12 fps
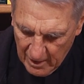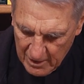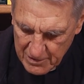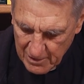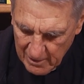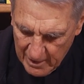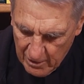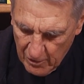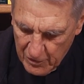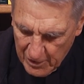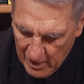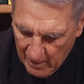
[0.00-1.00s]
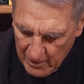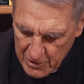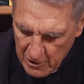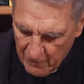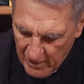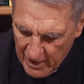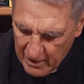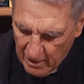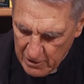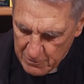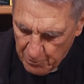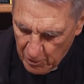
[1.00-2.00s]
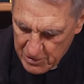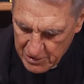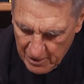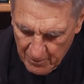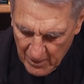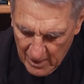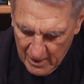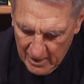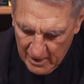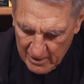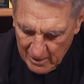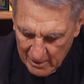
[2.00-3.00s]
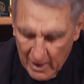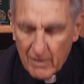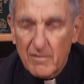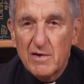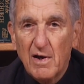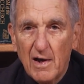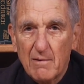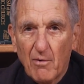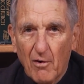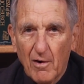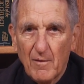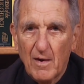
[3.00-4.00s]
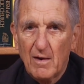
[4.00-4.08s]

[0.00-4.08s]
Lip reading: as the later theology of icons puts it, in the light of Tabor.